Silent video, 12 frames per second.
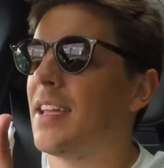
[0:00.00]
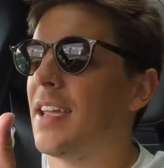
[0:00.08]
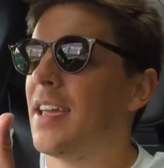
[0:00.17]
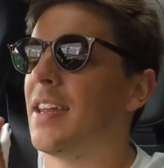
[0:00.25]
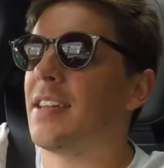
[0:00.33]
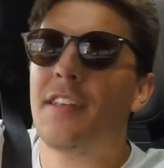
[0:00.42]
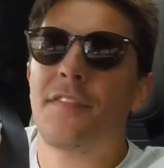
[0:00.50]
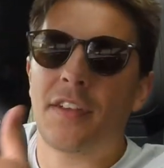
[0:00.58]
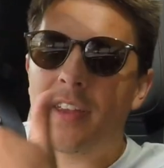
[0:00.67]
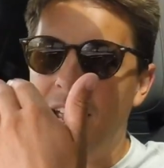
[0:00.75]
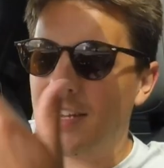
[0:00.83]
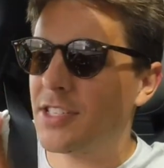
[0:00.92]
in a different
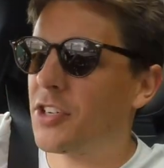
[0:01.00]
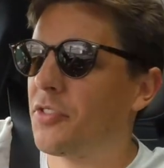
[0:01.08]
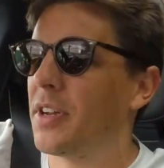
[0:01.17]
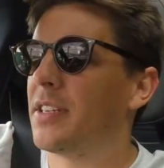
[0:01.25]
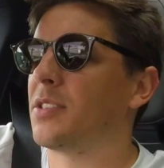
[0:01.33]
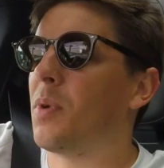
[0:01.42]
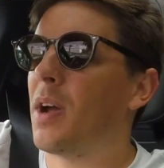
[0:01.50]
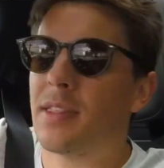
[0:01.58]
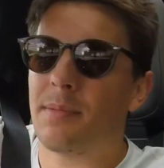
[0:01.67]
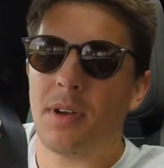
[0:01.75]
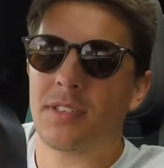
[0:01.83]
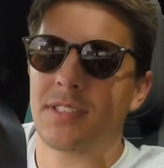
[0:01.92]
category to where the
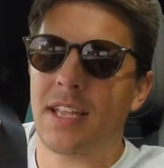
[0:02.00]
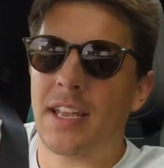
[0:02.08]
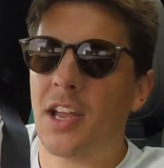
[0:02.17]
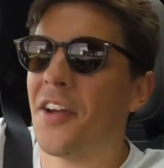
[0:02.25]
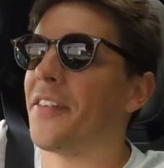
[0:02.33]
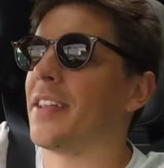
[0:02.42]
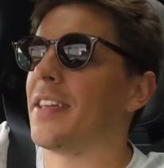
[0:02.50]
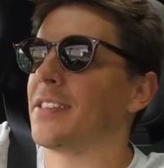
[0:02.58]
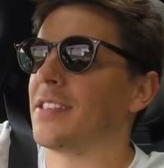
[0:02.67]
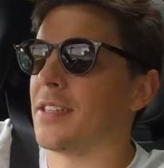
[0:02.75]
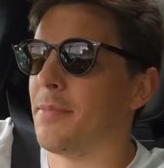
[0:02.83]
Mustang currently is at the